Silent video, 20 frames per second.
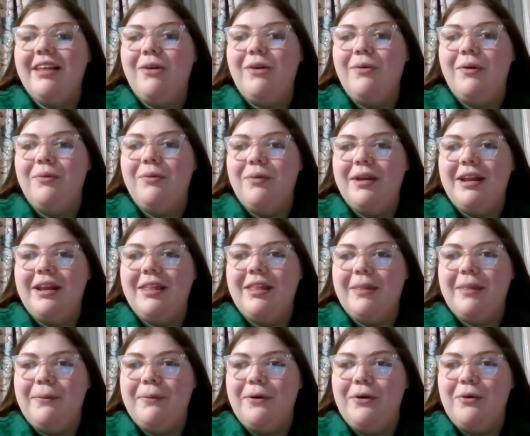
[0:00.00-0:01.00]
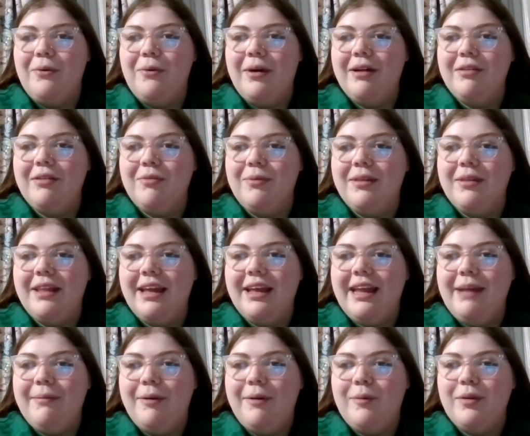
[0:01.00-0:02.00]
like what Winnie the Pooh was when they
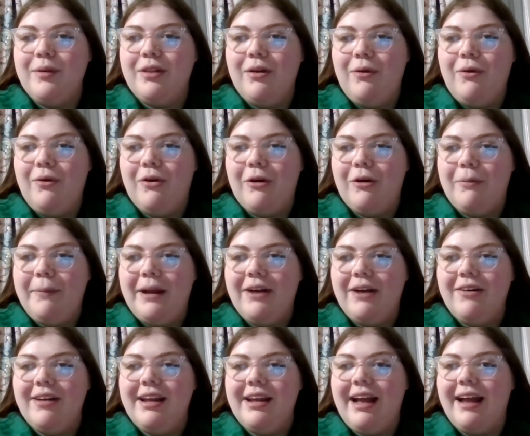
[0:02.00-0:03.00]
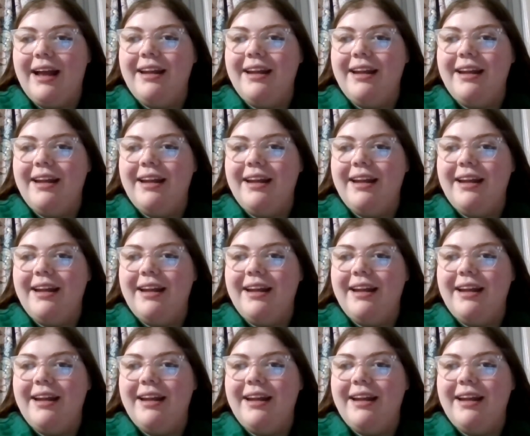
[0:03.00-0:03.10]
came out with the horror parody.